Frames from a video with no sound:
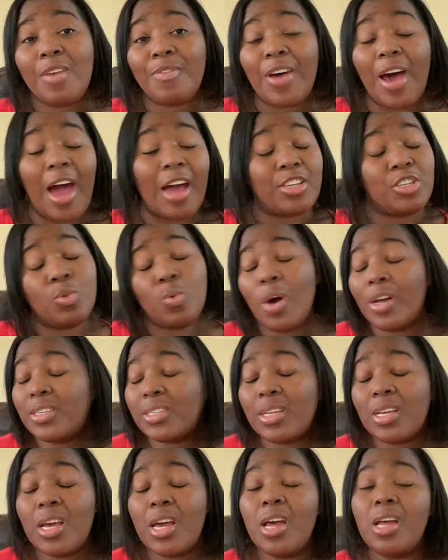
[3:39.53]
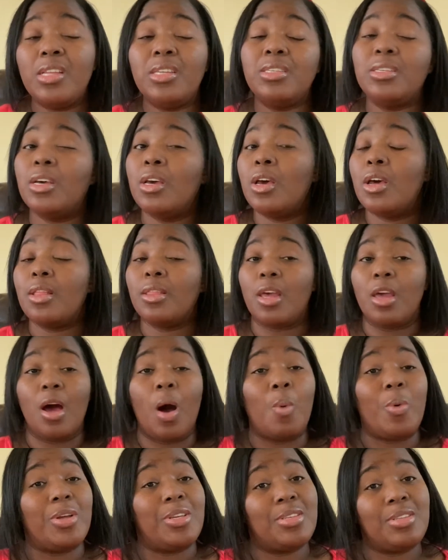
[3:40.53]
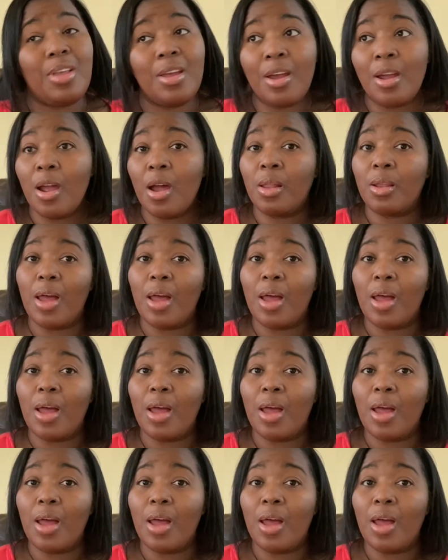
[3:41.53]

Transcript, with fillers: If I ask questions, they always there.